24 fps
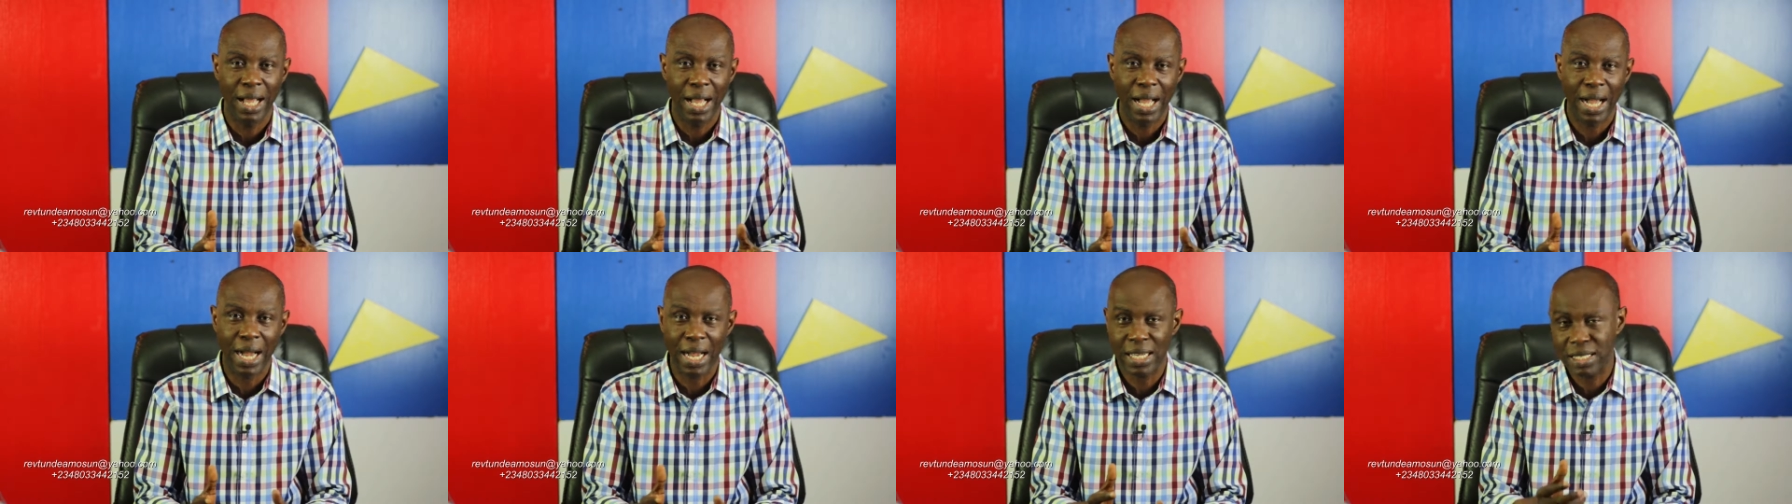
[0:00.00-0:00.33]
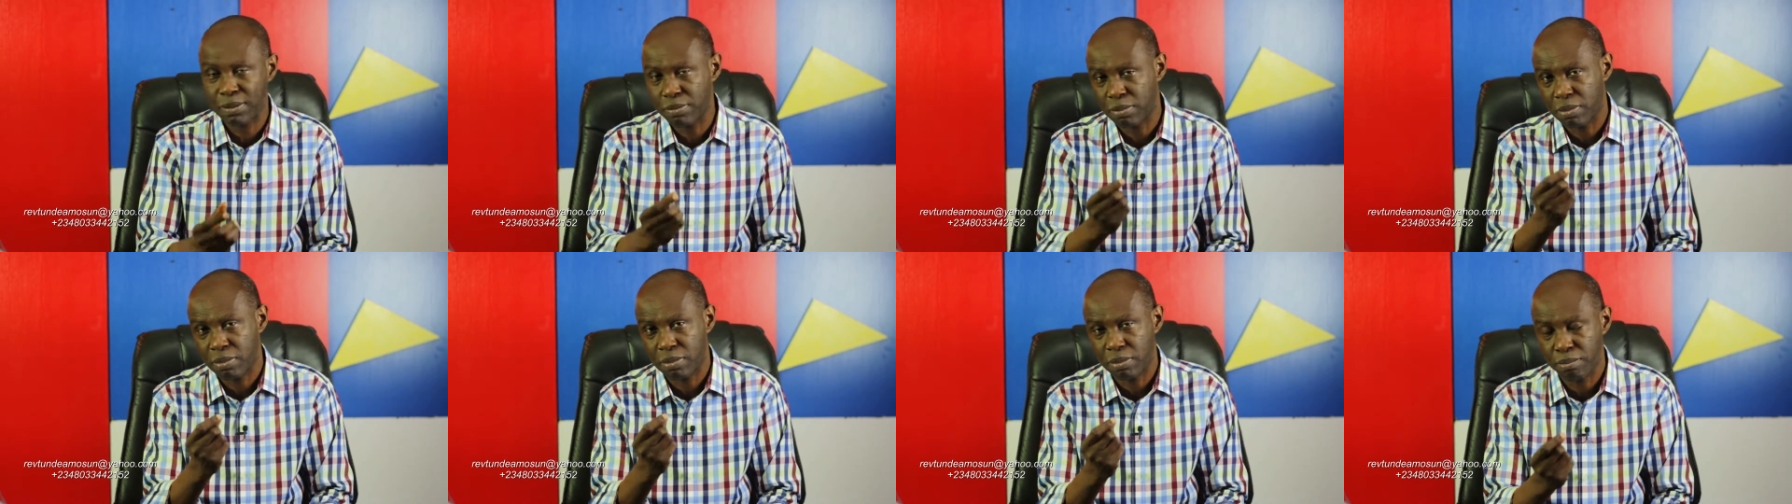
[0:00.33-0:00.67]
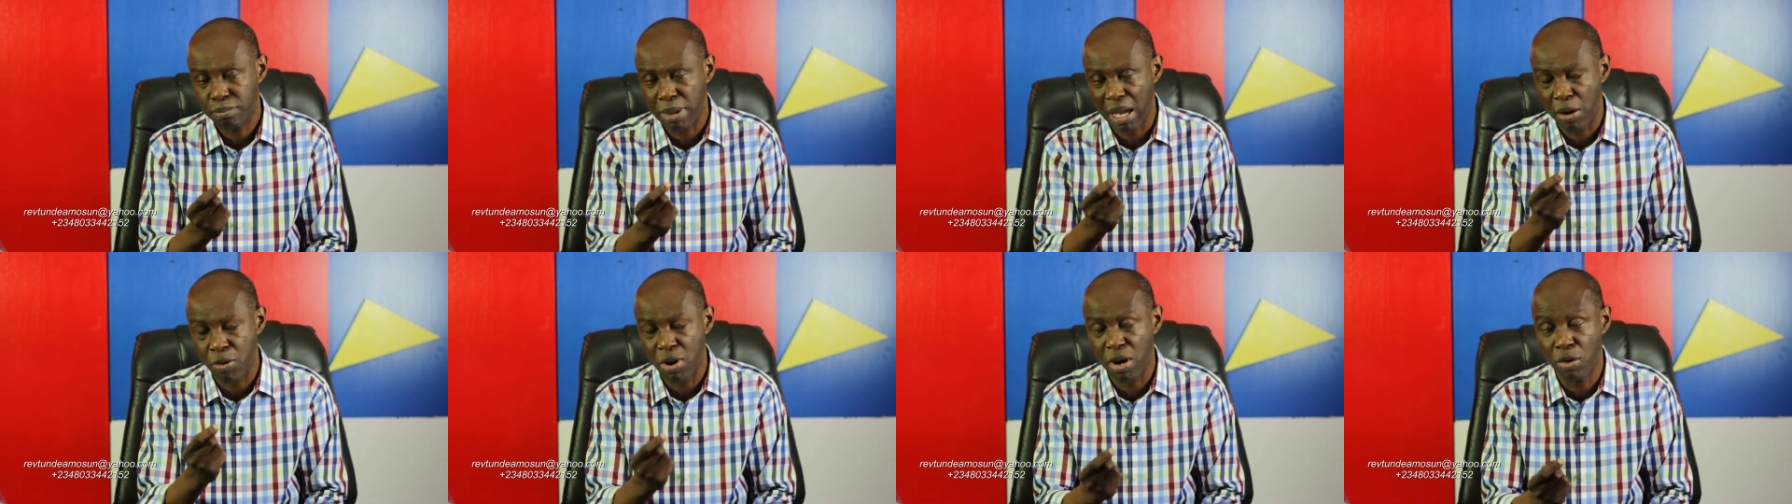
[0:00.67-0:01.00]
as,
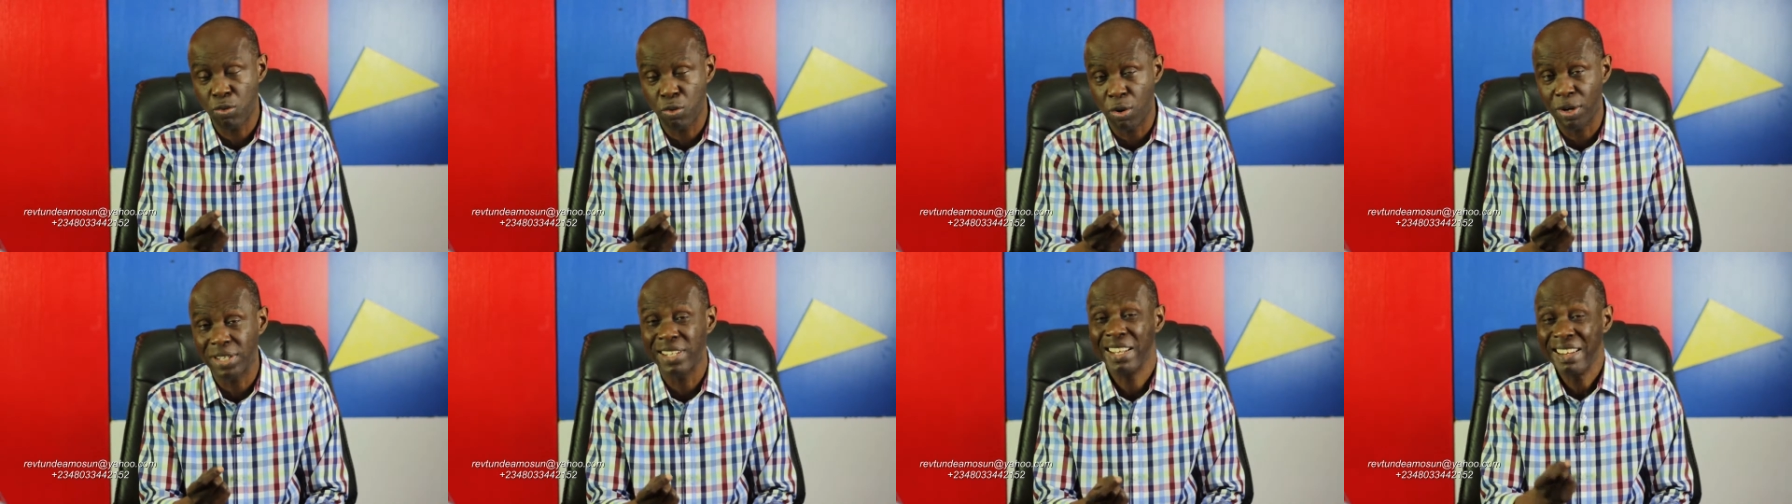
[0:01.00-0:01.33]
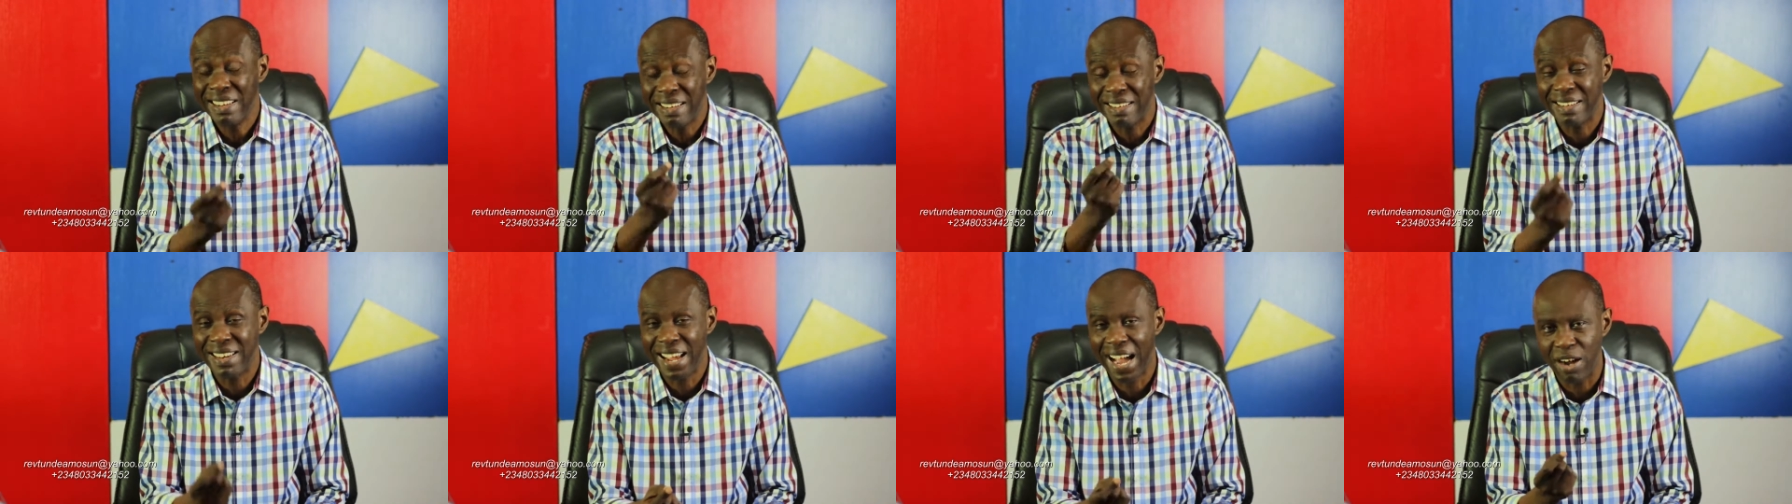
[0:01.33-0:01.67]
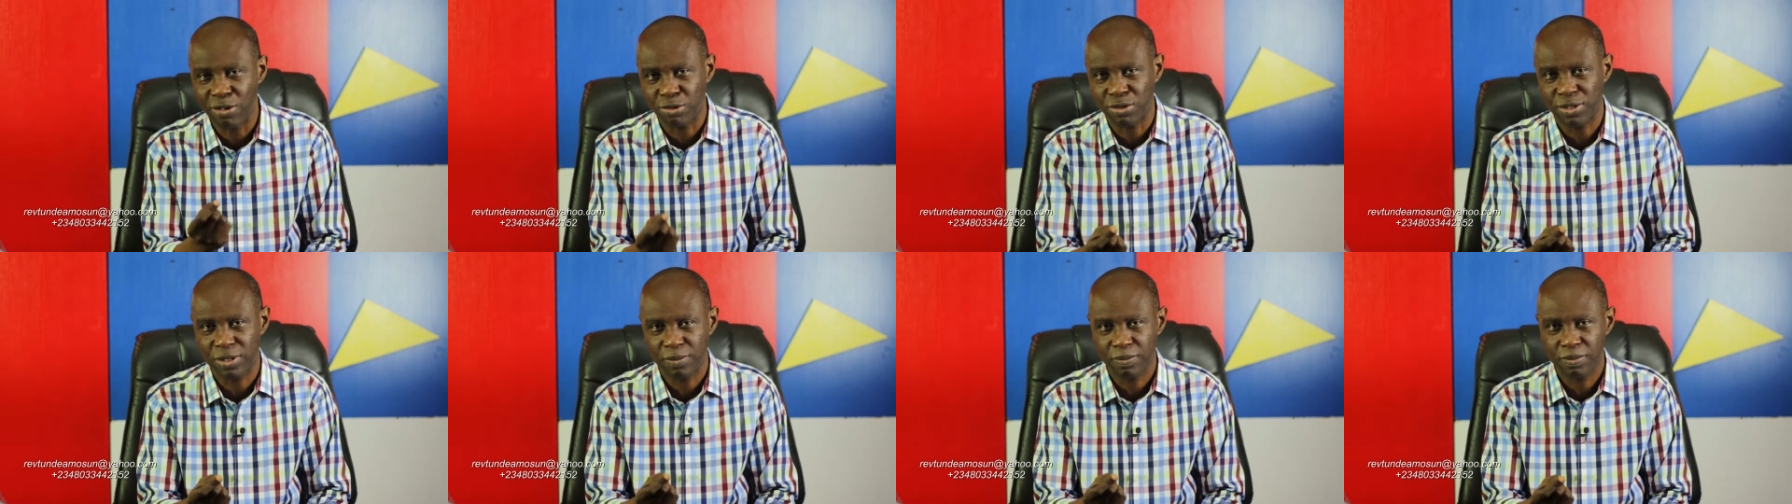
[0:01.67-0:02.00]
by one word,
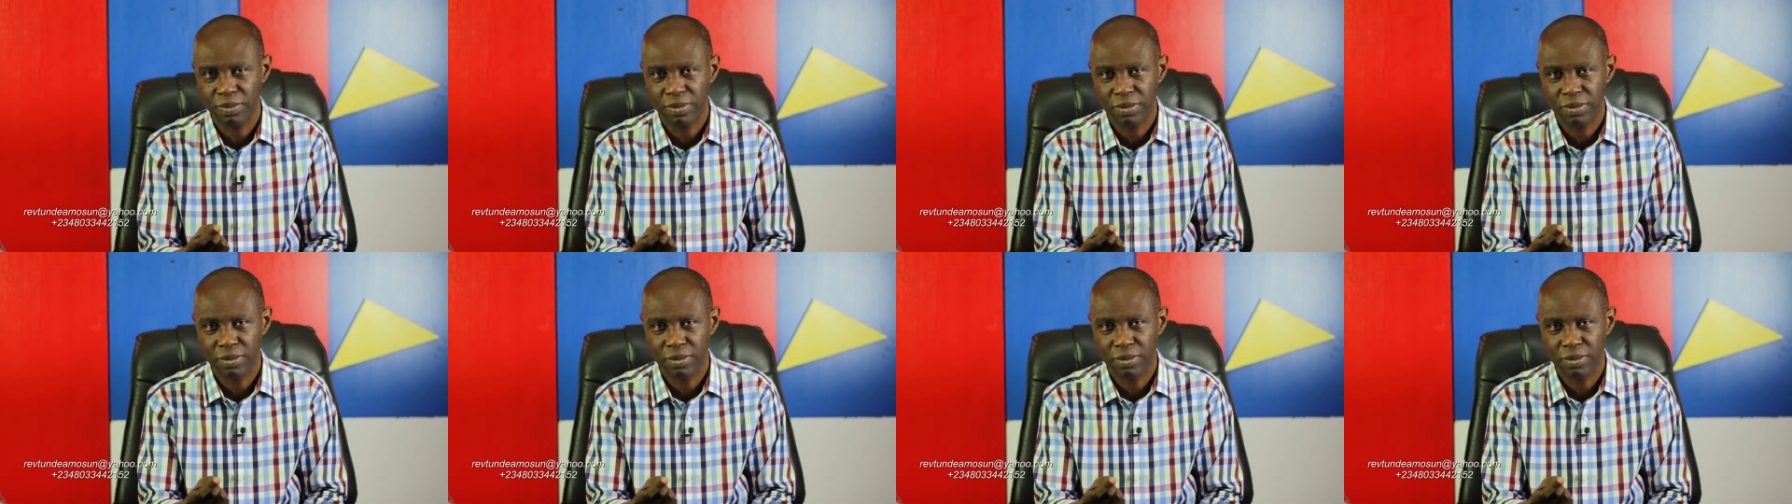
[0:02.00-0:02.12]
doubt.